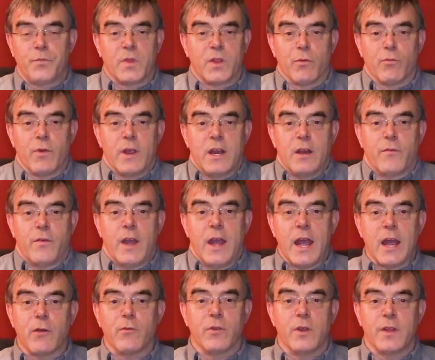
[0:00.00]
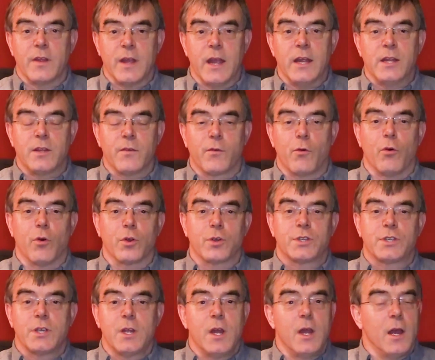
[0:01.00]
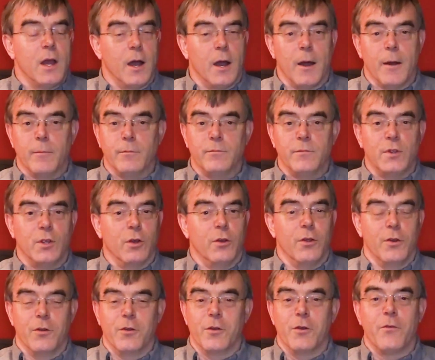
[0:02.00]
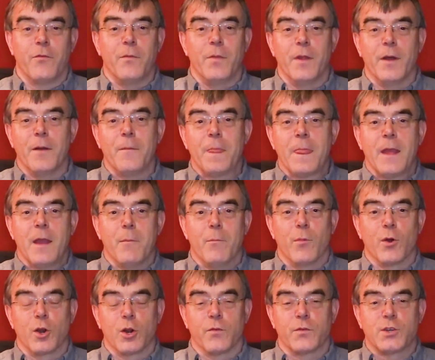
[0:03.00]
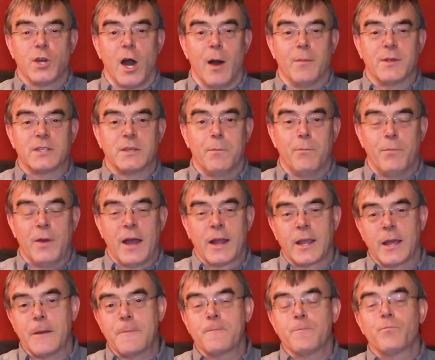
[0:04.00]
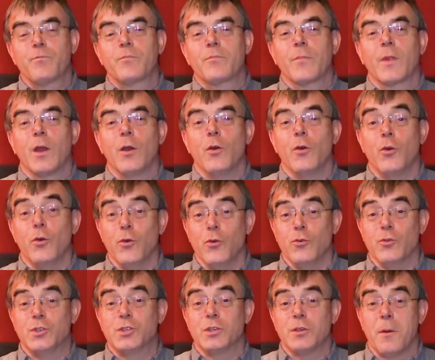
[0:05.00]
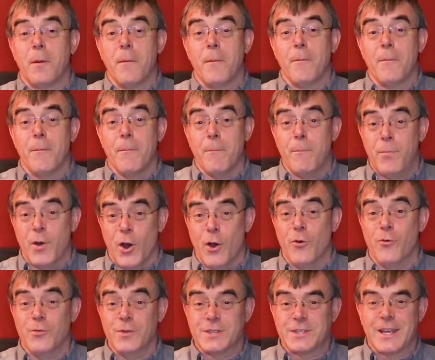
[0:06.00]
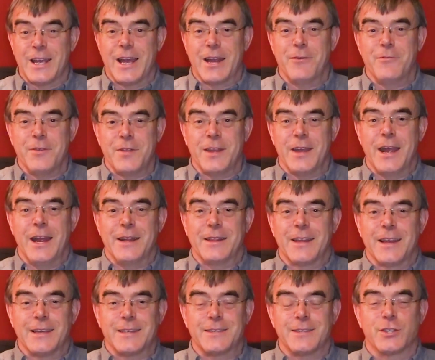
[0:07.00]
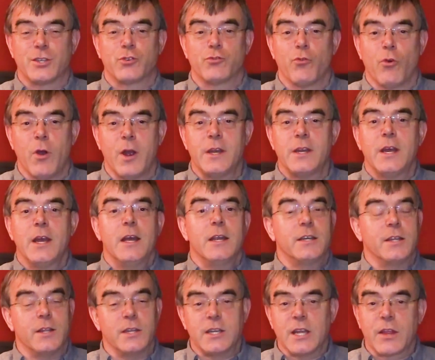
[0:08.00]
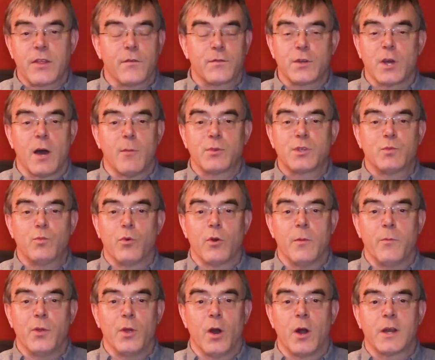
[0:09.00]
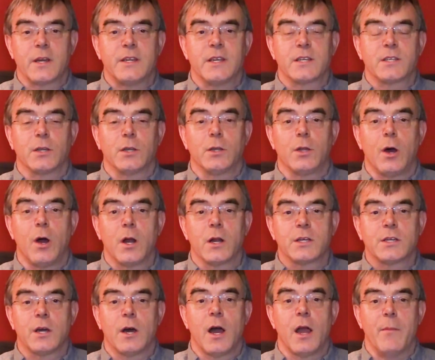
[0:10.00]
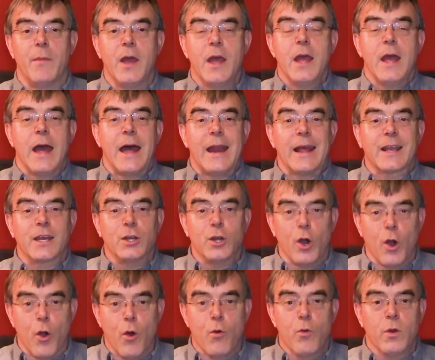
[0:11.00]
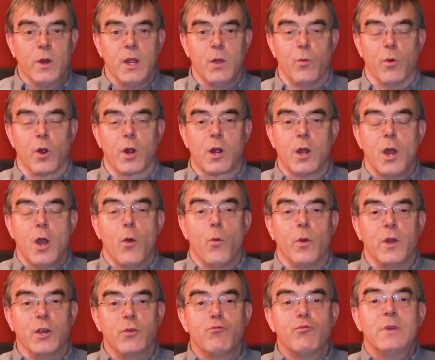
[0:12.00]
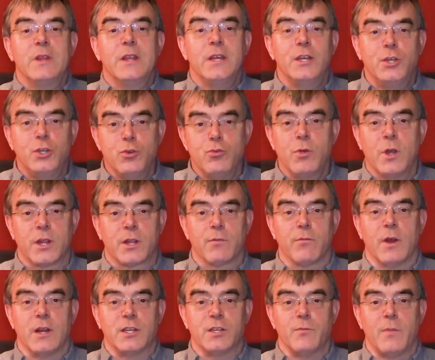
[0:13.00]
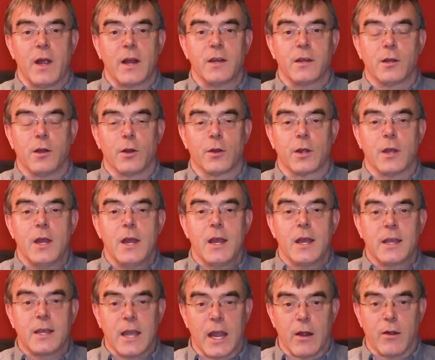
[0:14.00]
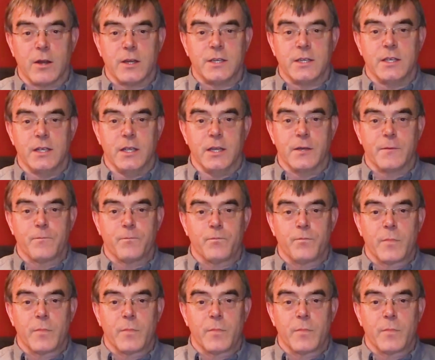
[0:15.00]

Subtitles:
the reign of Henry VIII, of course. You go from the murder of Thomas of Becket, whose bones Henry VIII has destroyed, to the death of Thomas More and beyond. It takes a long time, and it can only work when you really do get the rights of Magna Carta guaranteed.